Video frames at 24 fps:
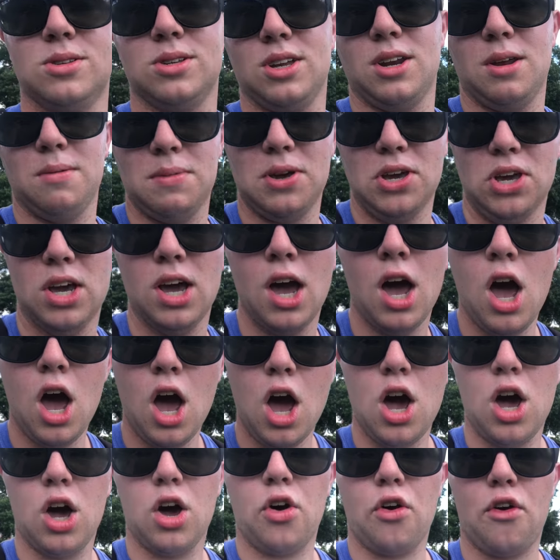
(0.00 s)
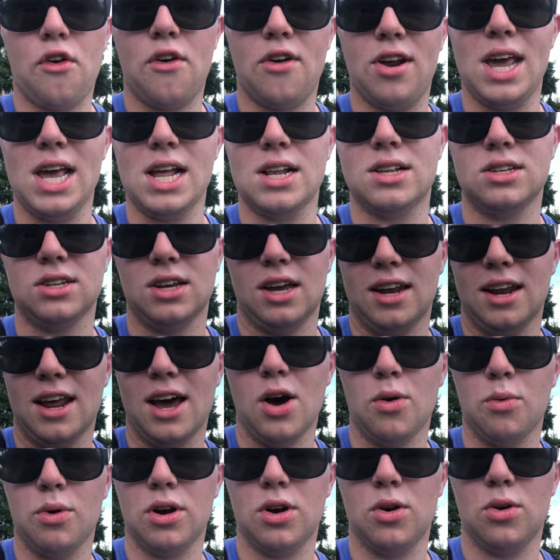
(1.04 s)
going to be great. And
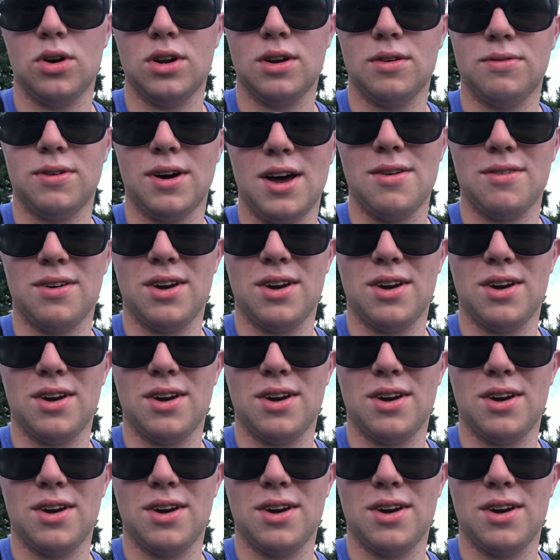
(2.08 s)
now we're going to Five